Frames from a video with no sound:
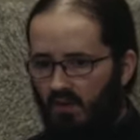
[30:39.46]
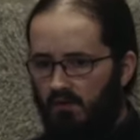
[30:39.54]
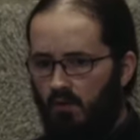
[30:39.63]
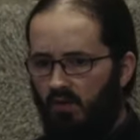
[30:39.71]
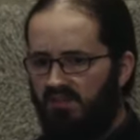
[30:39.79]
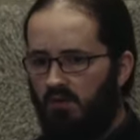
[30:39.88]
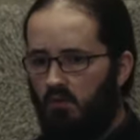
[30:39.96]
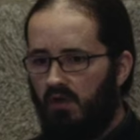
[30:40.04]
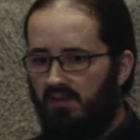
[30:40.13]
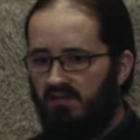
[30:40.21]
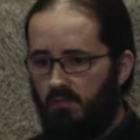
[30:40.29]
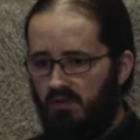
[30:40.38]
was a good
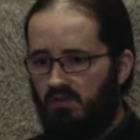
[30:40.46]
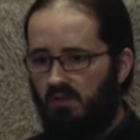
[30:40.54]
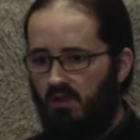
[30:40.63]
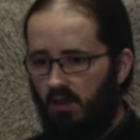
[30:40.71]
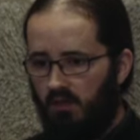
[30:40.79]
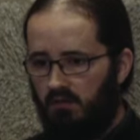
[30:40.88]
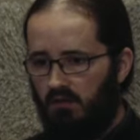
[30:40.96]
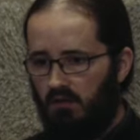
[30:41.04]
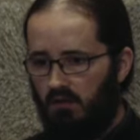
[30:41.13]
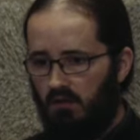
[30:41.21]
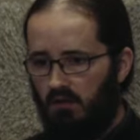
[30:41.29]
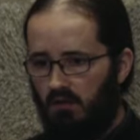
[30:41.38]
exhibition in
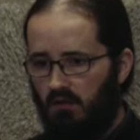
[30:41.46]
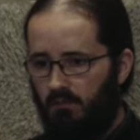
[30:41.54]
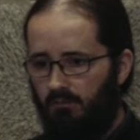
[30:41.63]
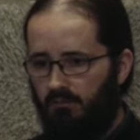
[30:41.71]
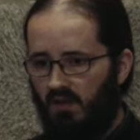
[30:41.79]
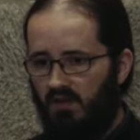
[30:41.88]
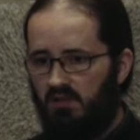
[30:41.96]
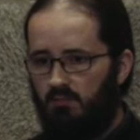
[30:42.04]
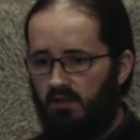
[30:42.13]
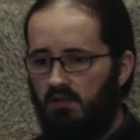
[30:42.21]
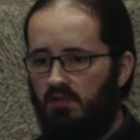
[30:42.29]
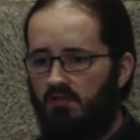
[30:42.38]
London at the
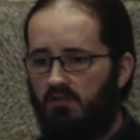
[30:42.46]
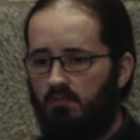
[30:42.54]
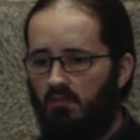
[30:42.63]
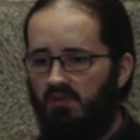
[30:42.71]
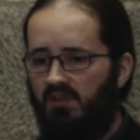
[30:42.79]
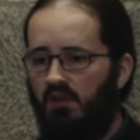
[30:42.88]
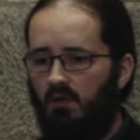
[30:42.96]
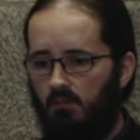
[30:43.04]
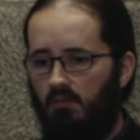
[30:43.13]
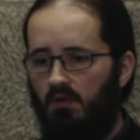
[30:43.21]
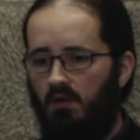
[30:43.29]
British Museum